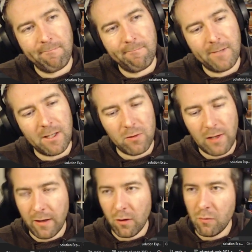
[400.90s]
Sounds
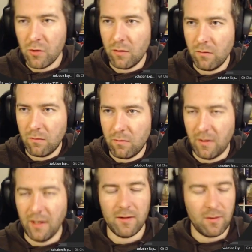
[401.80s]
like an option?
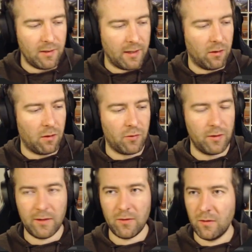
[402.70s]
Yeah, sounds like an option.
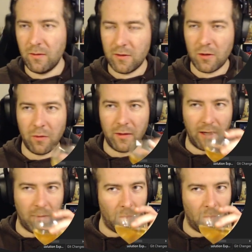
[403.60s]
Let's go with that.